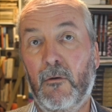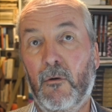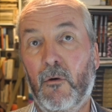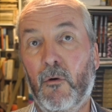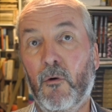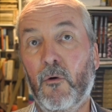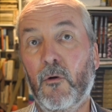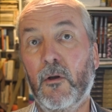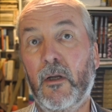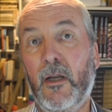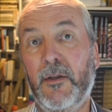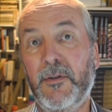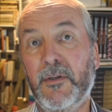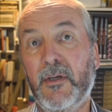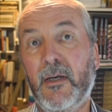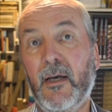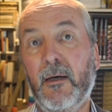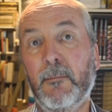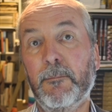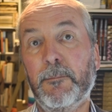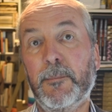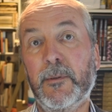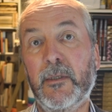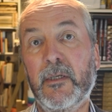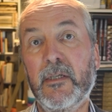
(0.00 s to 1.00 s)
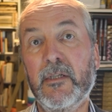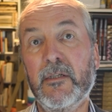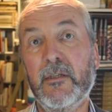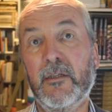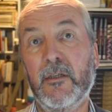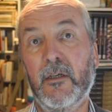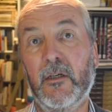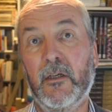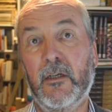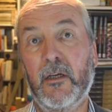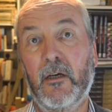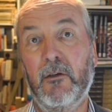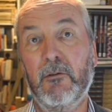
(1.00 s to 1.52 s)
all other companies
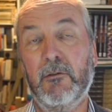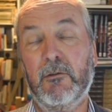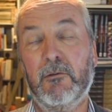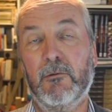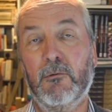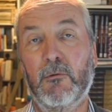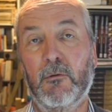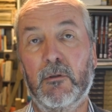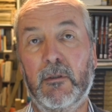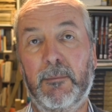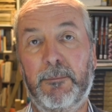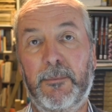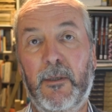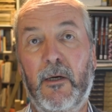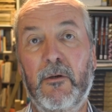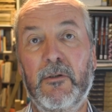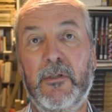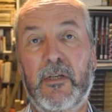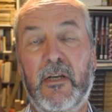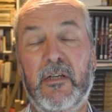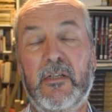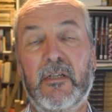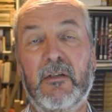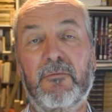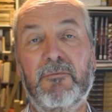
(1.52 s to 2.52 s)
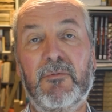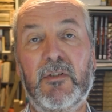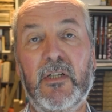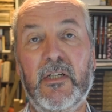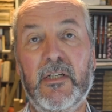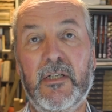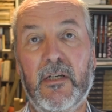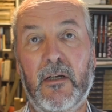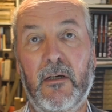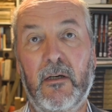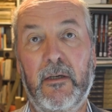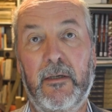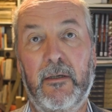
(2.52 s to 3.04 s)
that go through all the process of
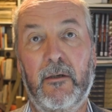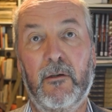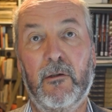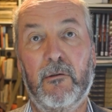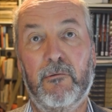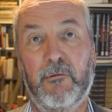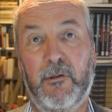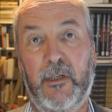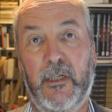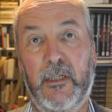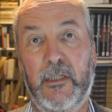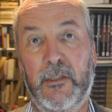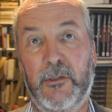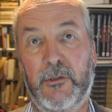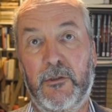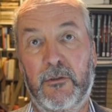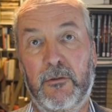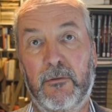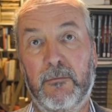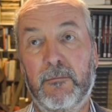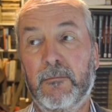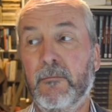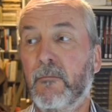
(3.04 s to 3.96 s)
design and creation.